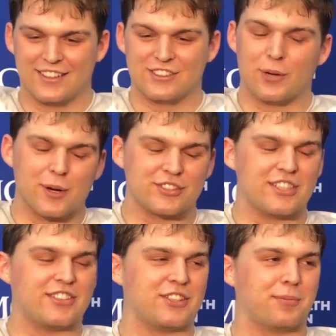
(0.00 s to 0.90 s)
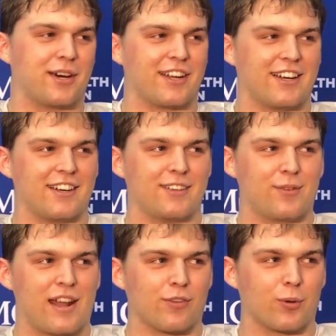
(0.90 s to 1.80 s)
So it wasn't easy, but
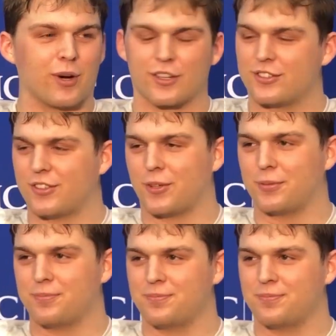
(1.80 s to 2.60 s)
whatever worked, so.